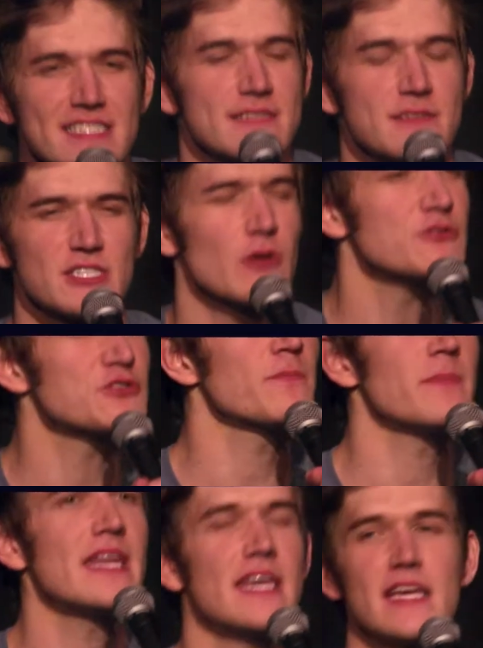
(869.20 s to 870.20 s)
Social
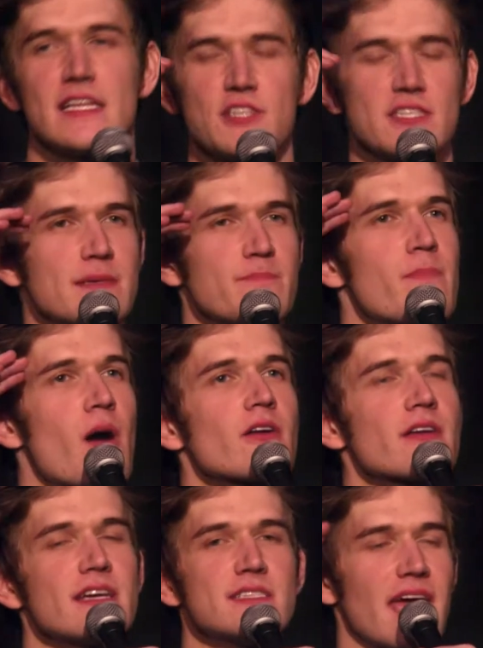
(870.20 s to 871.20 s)
media, it's just the
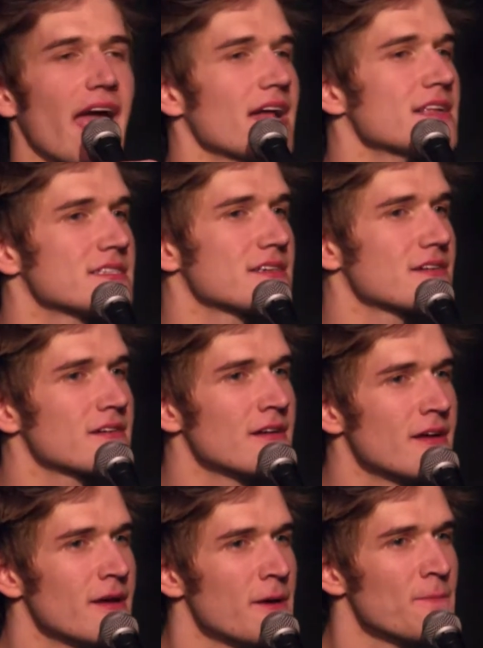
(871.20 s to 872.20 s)
market's answer
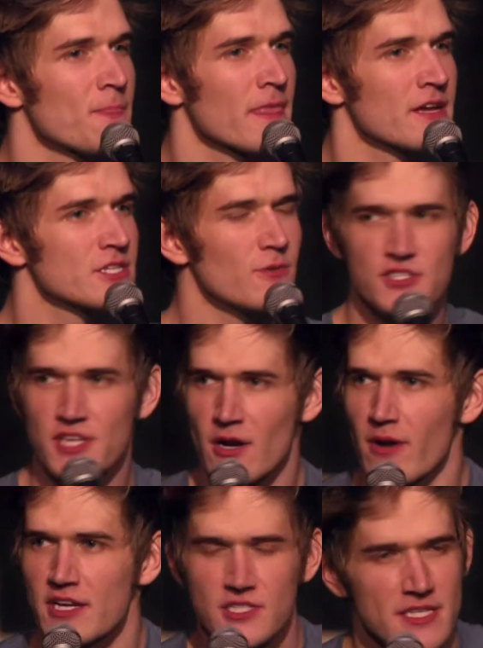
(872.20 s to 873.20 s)
to a
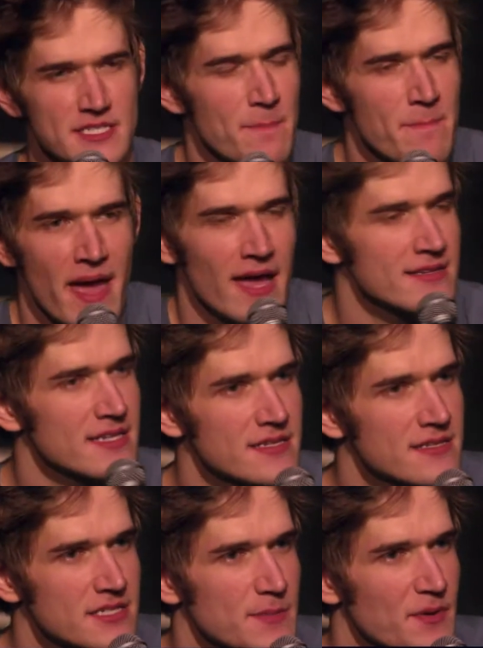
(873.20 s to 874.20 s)
generation that
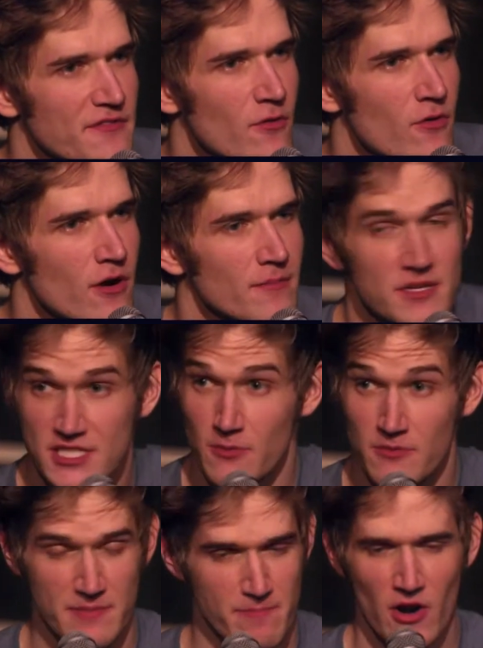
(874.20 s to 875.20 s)
demanded to perform.
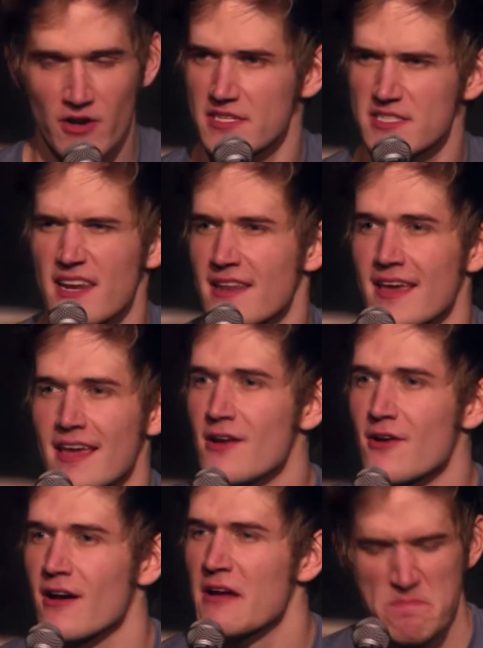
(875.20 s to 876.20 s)
So the market said,
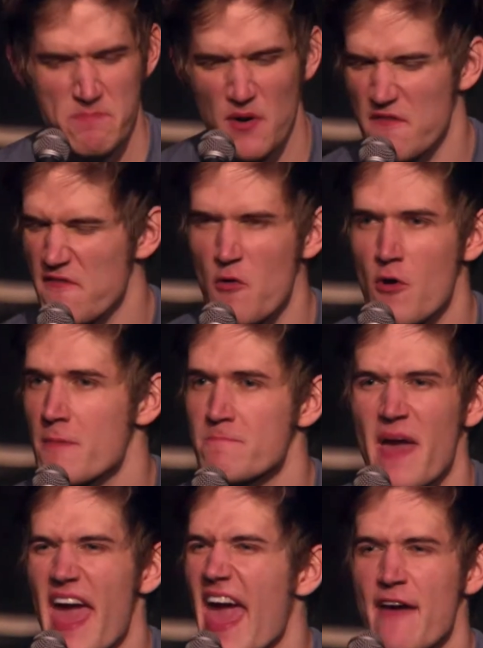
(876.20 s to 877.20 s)
here,
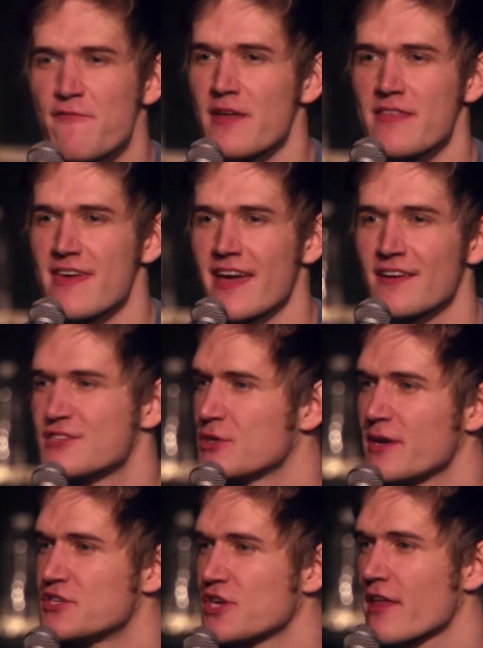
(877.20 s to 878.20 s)
perform everything
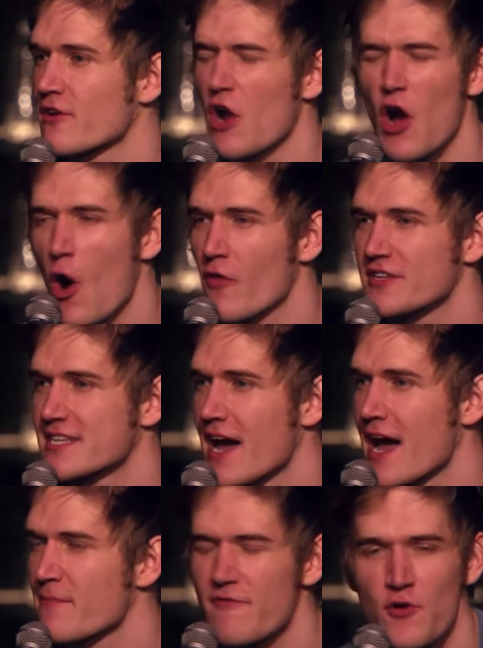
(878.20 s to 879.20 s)
to each other all the
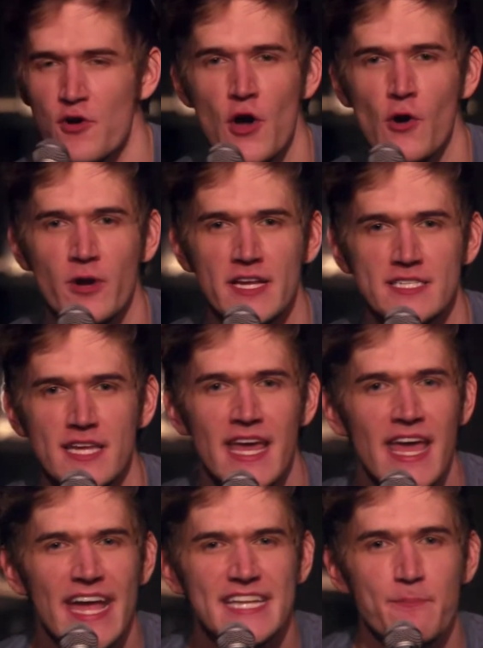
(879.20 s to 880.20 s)
time for no reason.
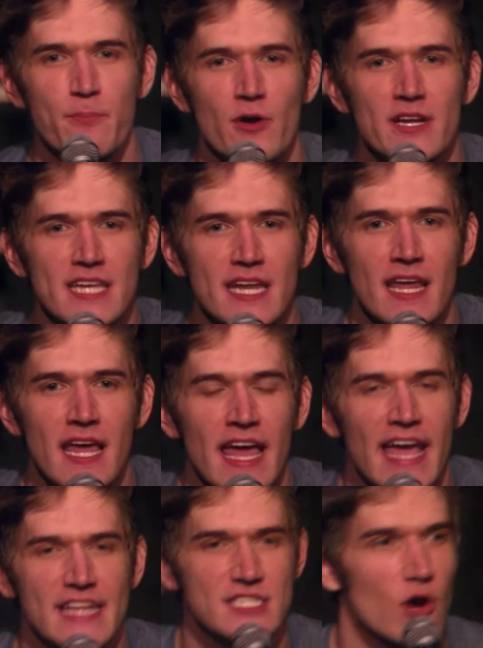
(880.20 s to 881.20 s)
It's prison.
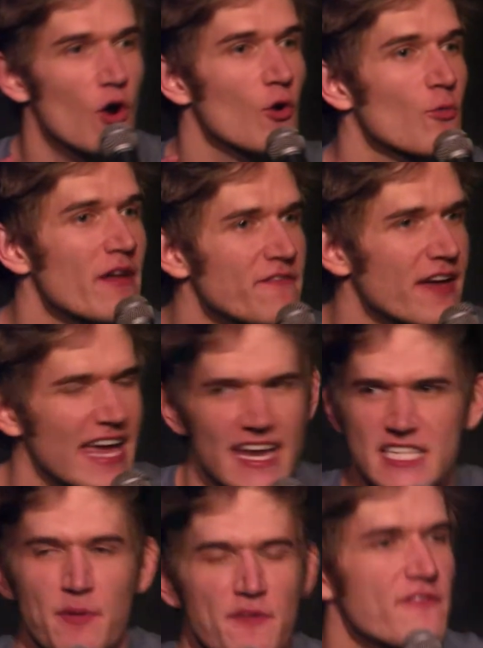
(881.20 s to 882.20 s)
It's horrific.
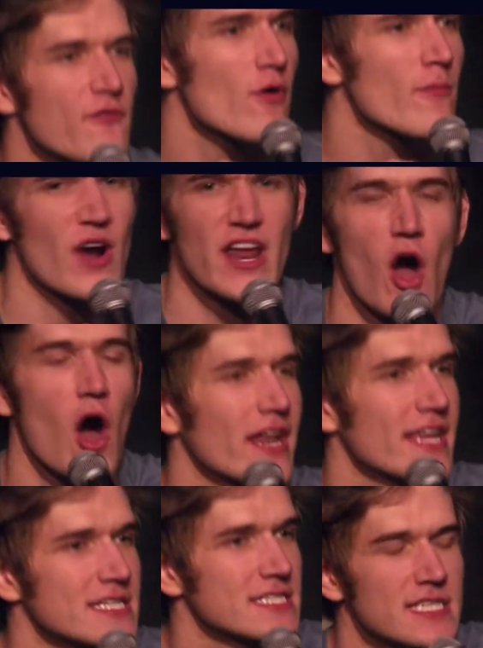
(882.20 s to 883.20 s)
It is performer and
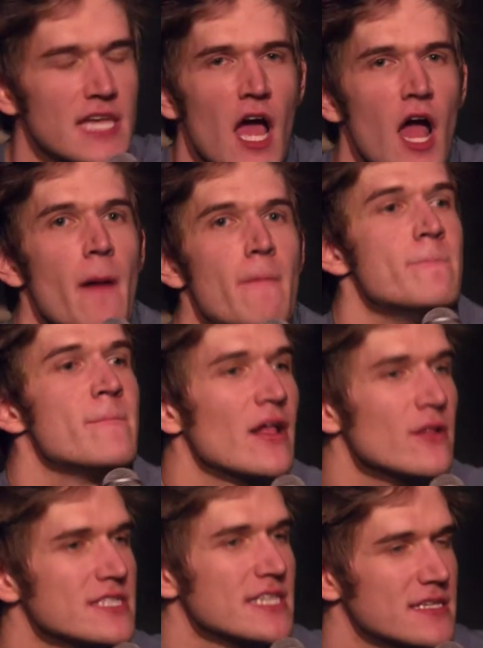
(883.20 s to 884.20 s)
audience
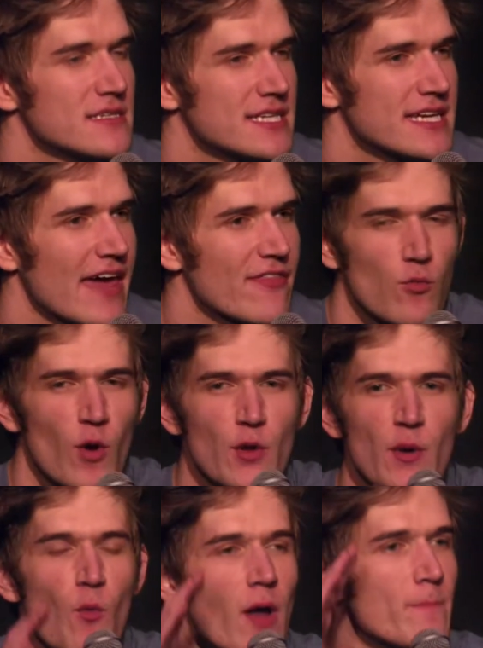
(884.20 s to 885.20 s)
melded together. What
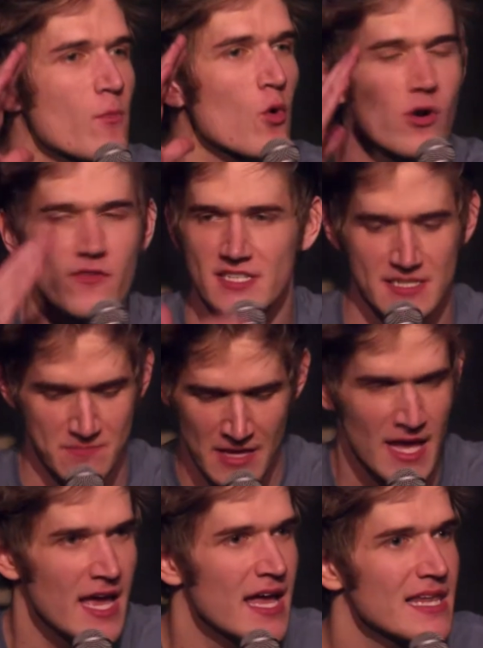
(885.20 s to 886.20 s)
do we want more than to
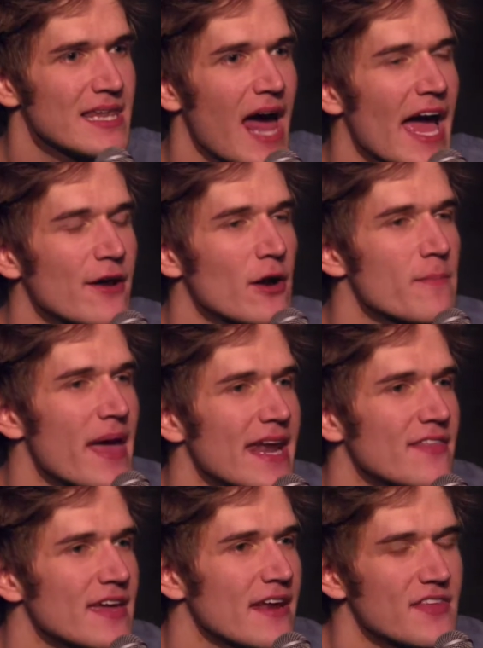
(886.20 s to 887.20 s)
lie in our
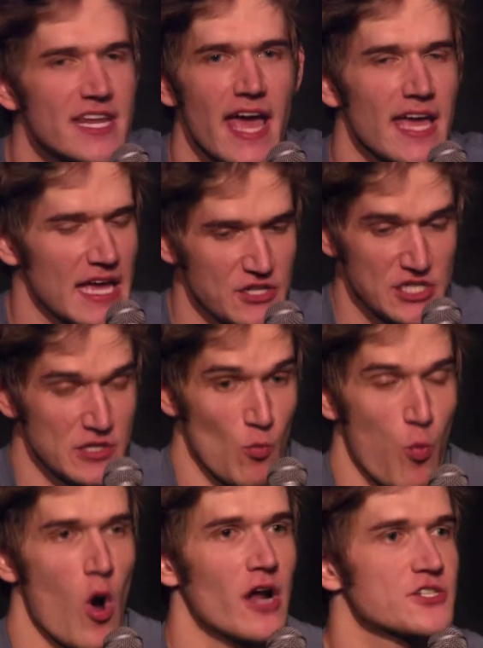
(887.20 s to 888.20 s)
bed at the end of the day and just
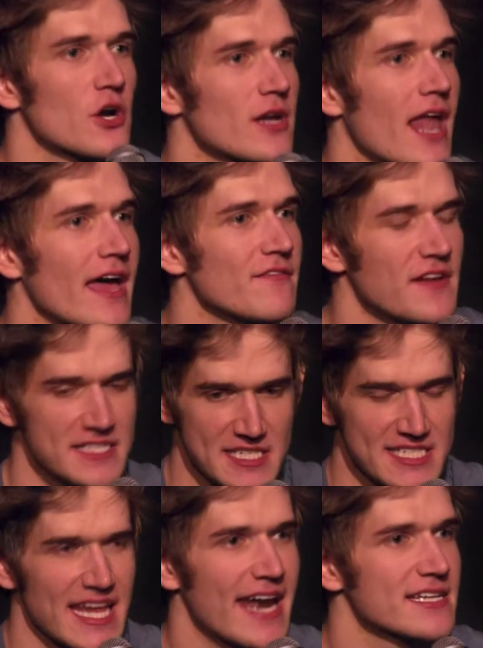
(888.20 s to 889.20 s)
watch our life as a
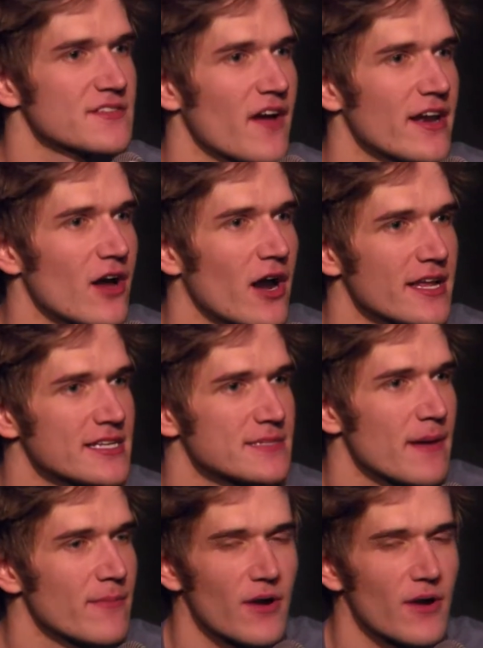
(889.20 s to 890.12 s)
satisfied audience